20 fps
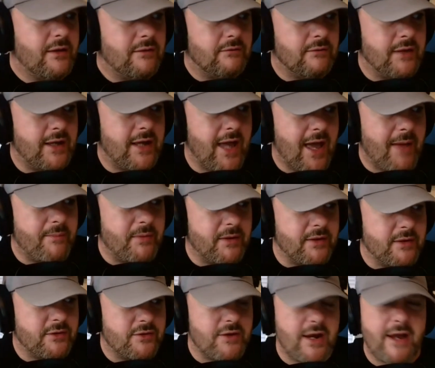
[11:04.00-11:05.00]
recapping
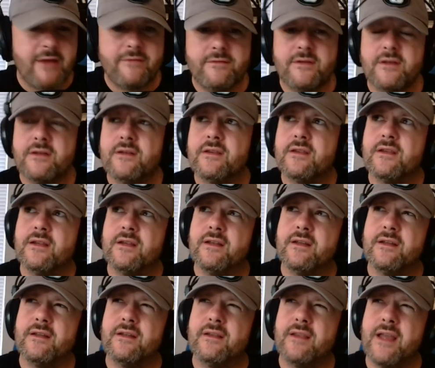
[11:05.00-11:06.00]
the draft,
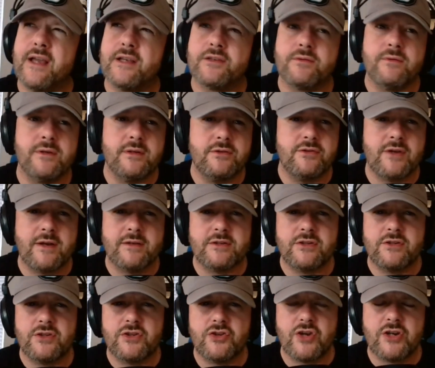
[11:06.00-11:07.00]
the last one just
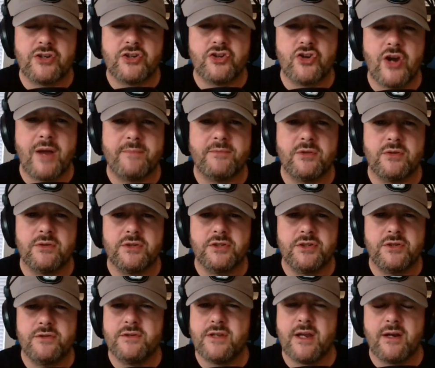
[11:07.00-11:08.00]
dropped on
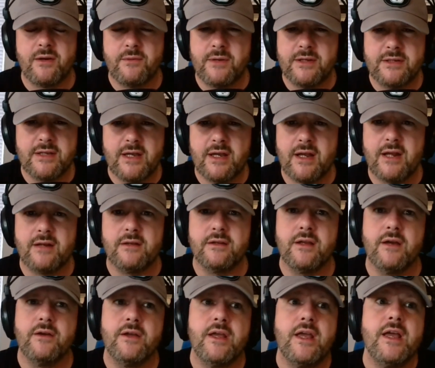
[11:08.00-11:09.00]
Tuesday or Wednesday, I don't
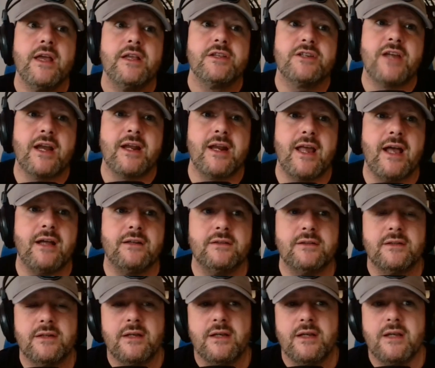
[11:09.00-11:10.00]
know. Check it out.
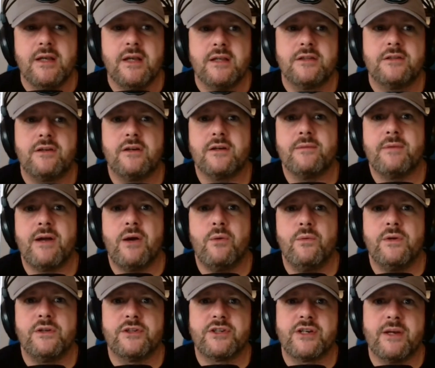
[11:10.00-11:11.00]
Talk about
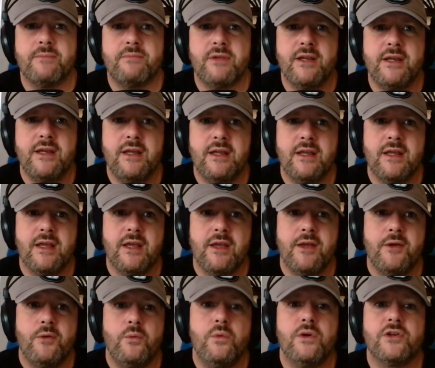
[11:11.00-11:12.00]
Will Shipley.
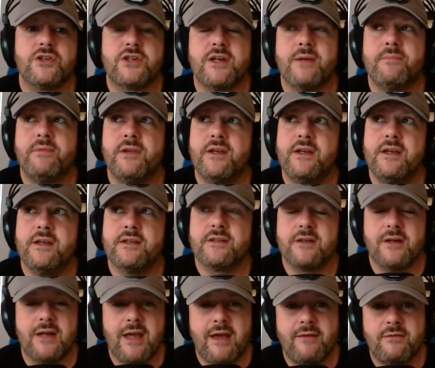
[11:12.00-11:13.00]
Will Shipley is
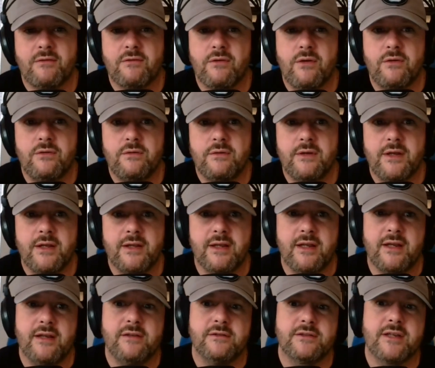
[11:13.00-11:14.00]
going to have a role in the
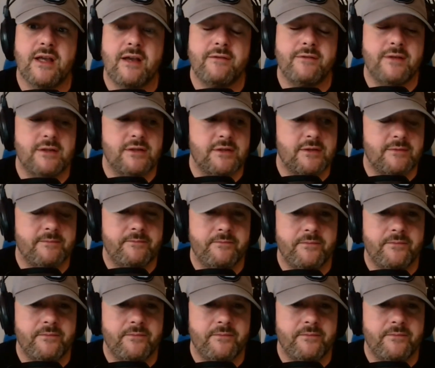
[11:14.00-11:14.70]
Eagles offense.